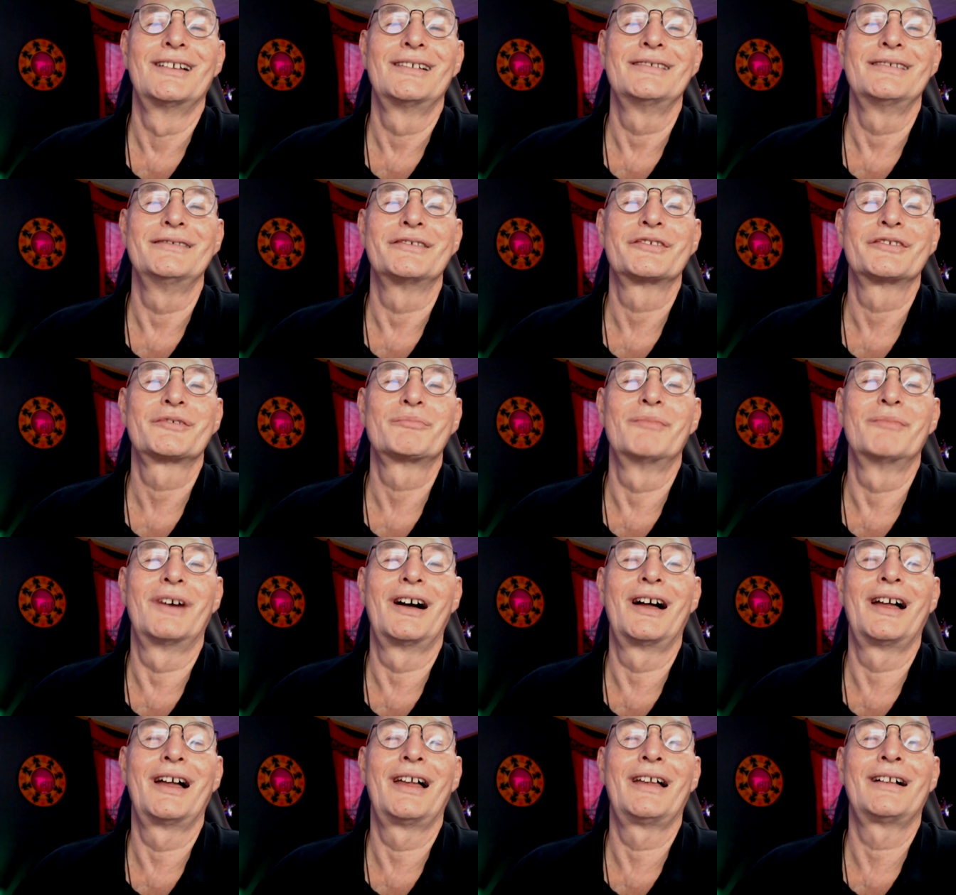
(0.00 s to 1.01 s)
And
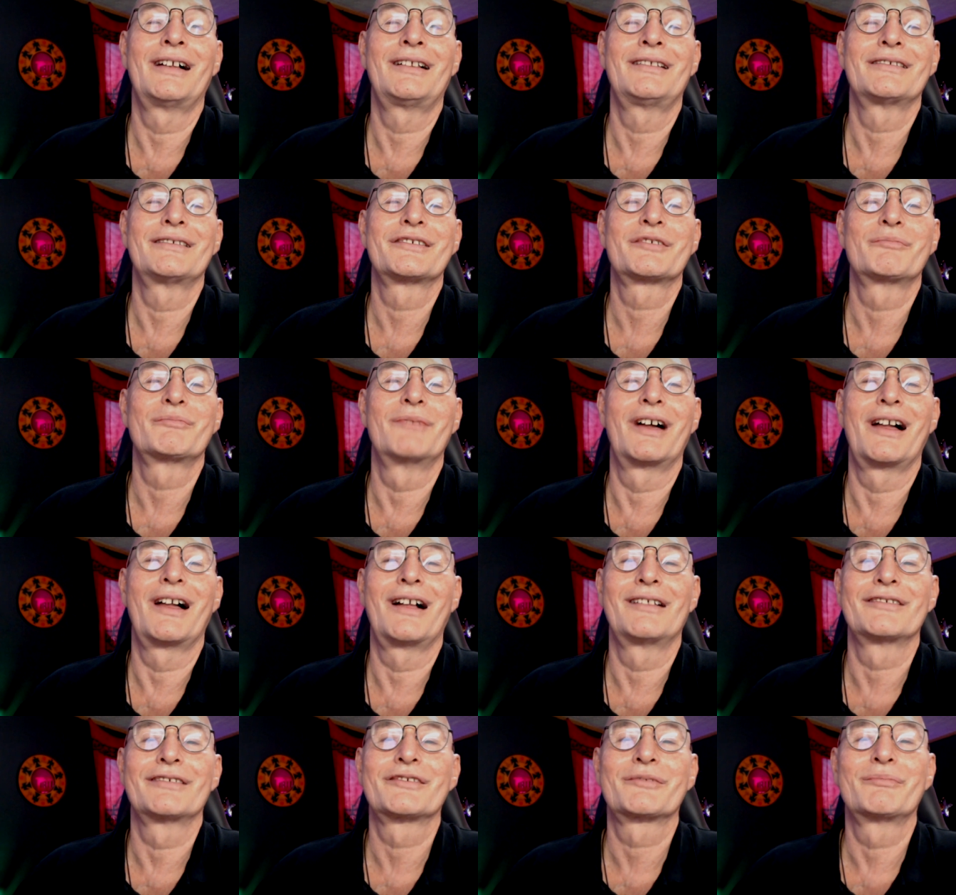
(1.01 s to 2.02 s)
smile,
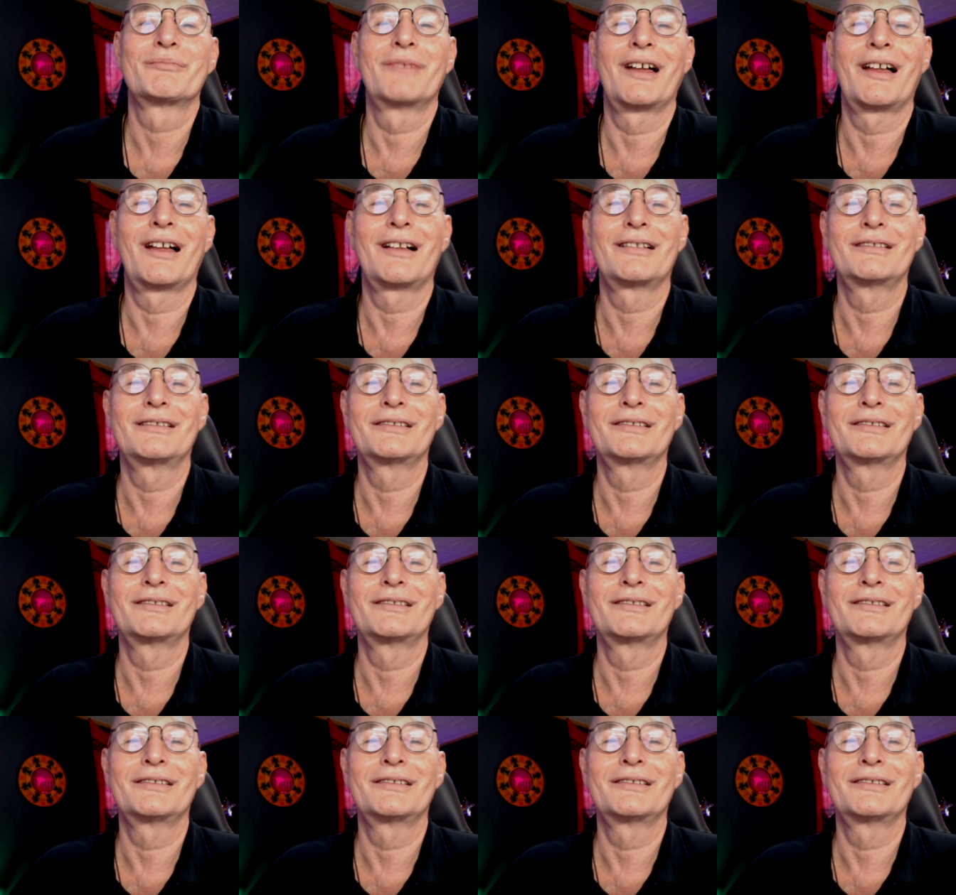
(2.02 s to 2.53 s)
smile, smile.